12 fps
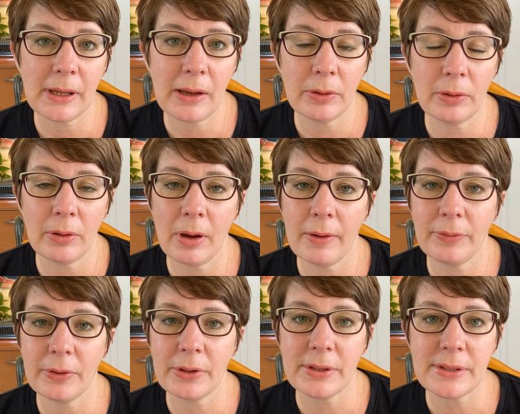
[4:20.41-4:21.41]
counter
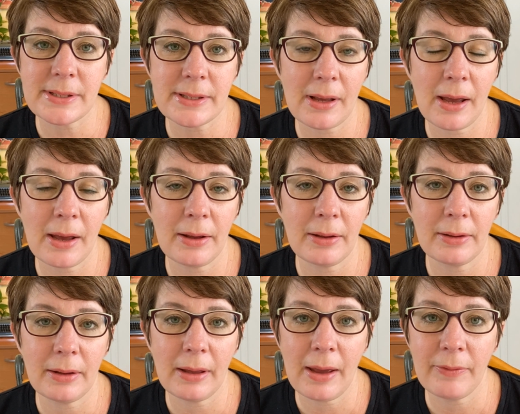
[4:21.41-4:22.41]
offers,
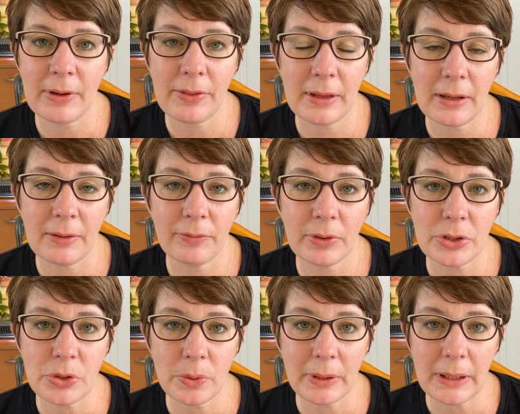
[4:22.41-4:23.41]
everything
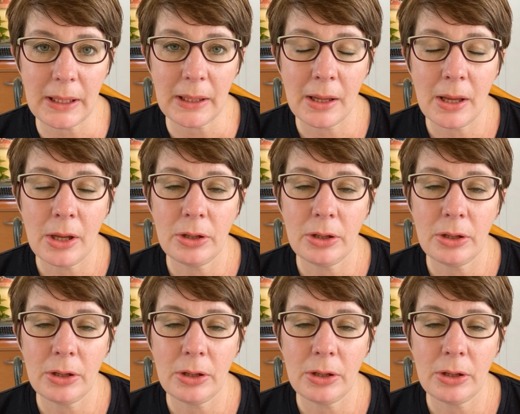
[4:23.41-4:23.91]
virtually.